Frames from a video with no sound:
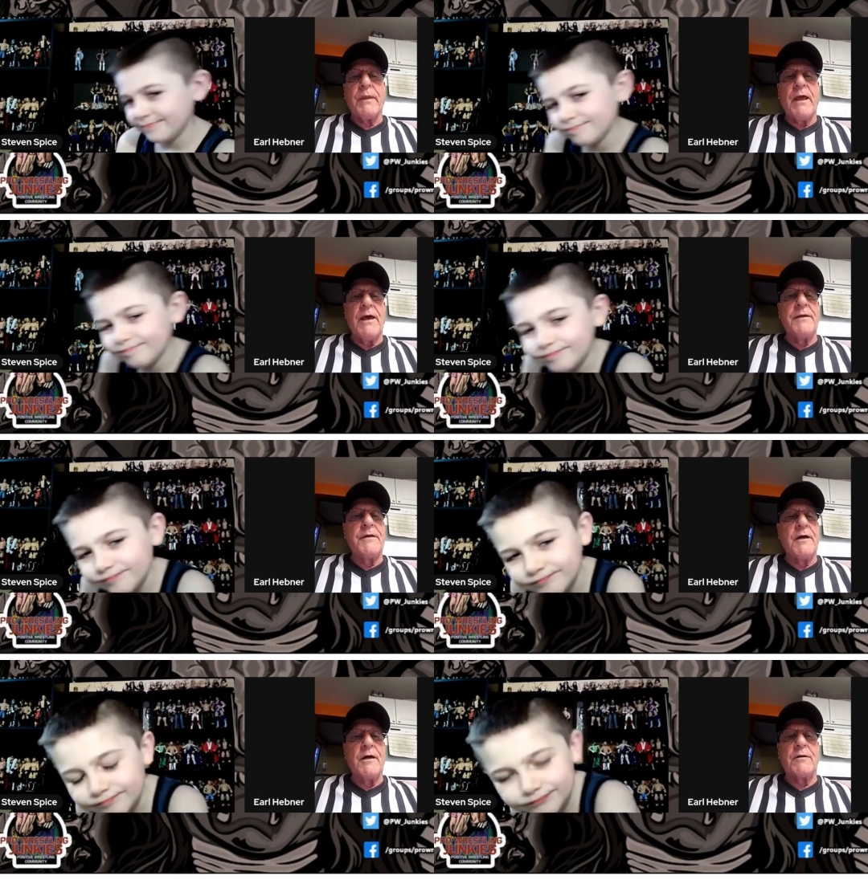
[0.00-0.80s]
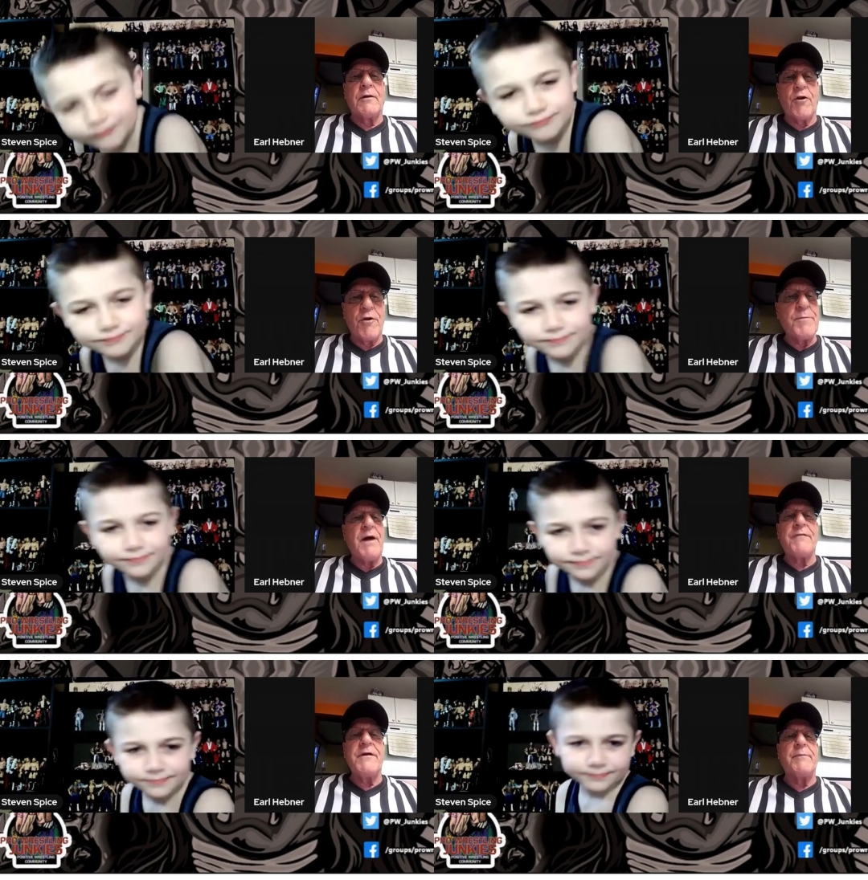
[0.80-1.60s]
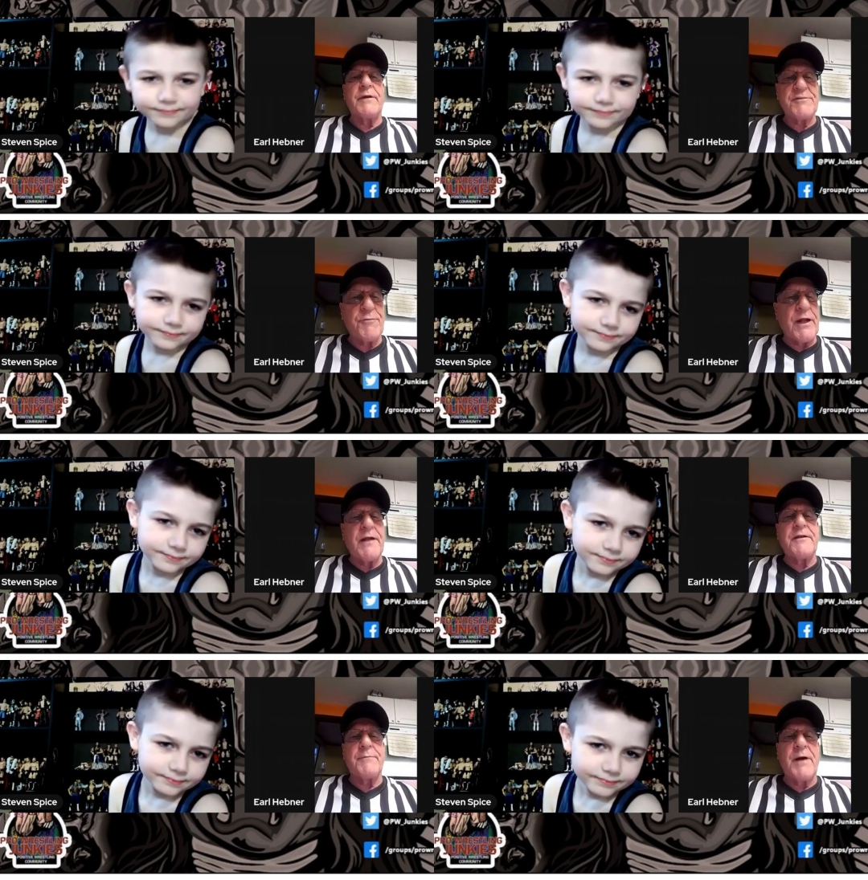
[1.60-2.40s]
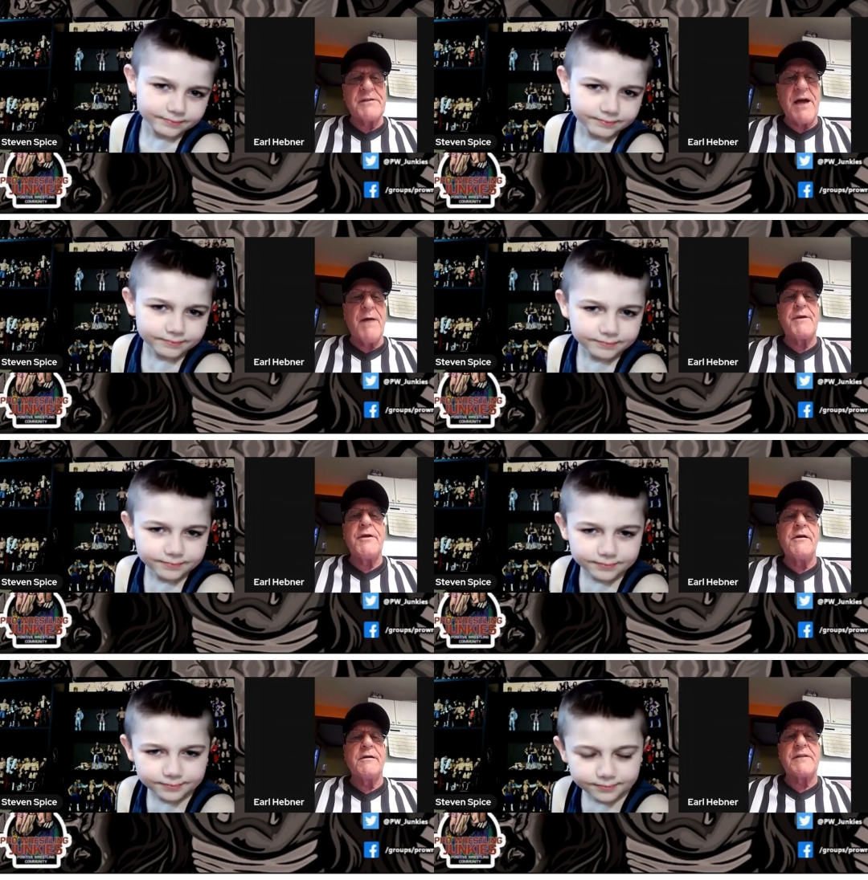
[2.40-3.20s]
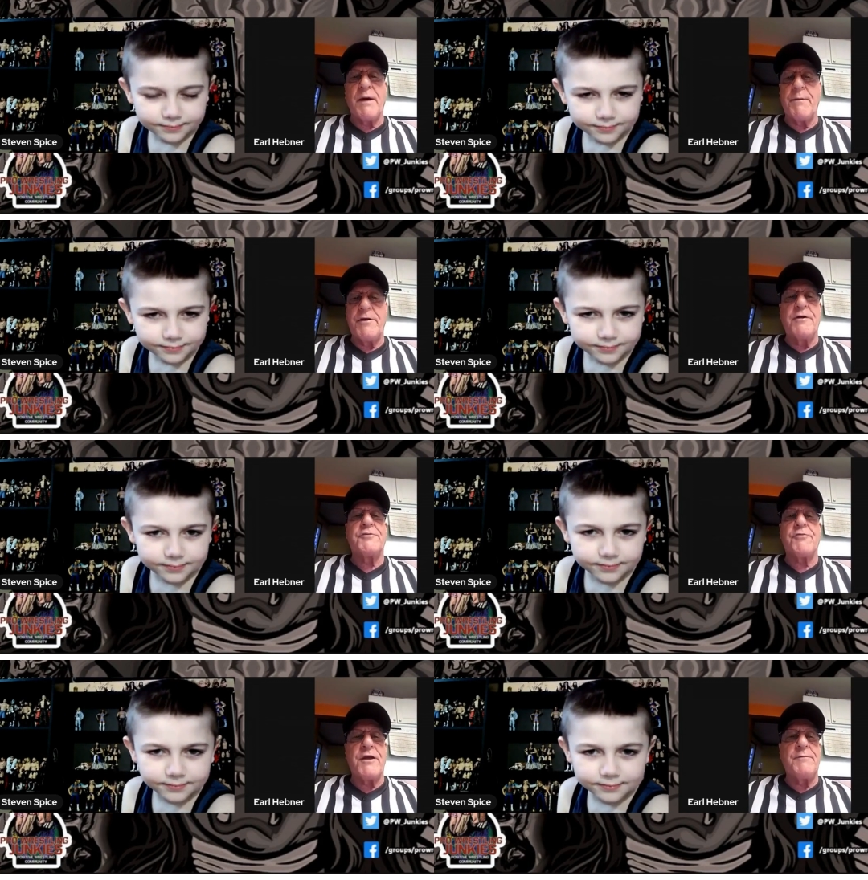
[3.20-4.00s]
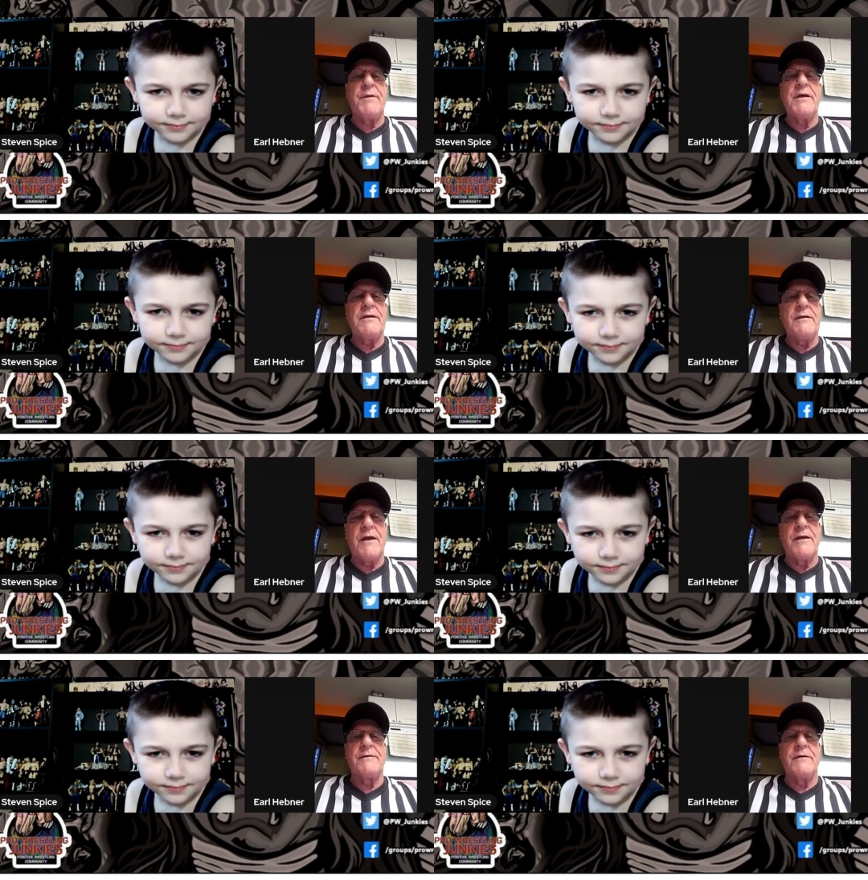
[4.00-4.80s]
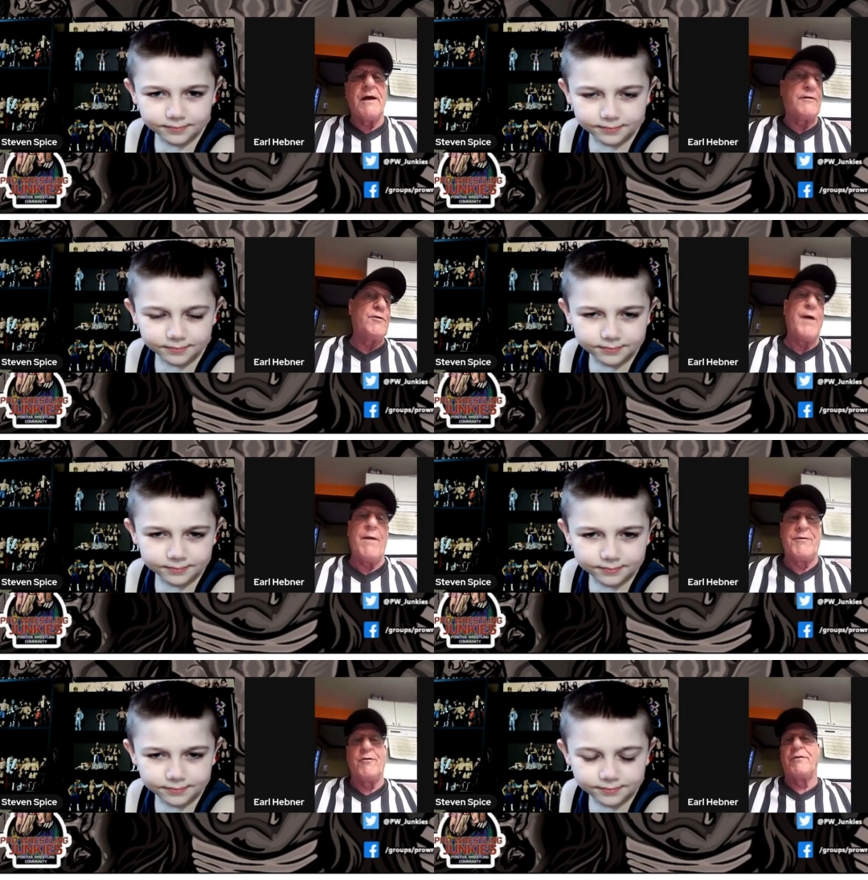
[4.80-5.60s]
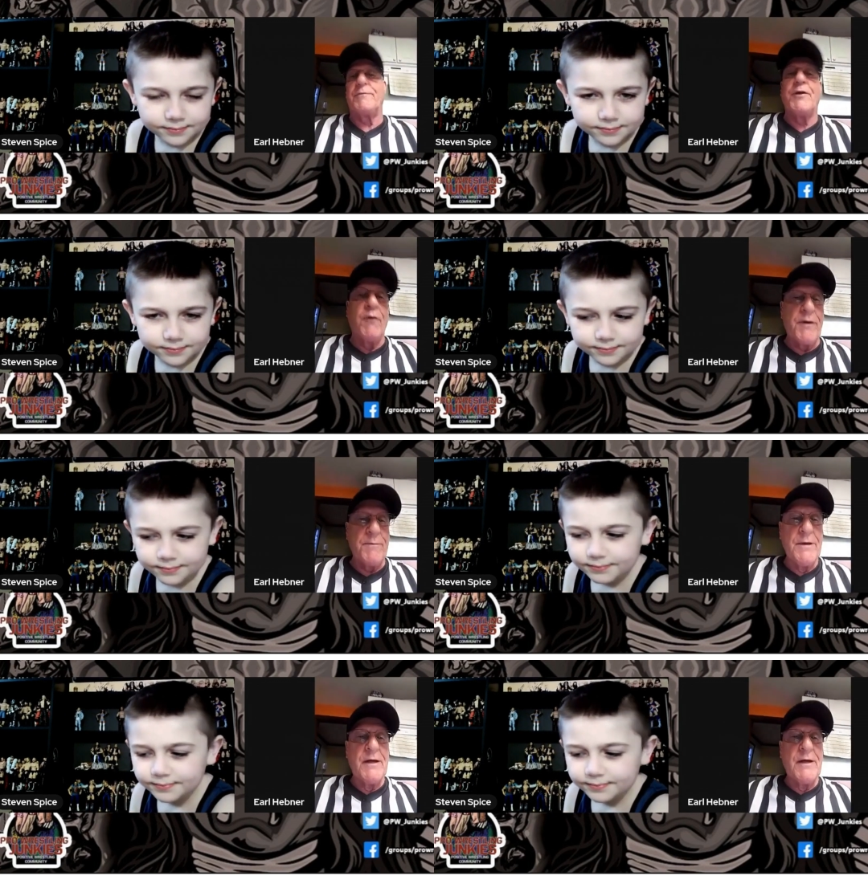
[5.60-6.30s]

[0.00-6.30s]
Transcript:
Speaker 1: And learn by them. That's what I did by Tommy Young. Tommy Young trained me, and you probably don't even know him,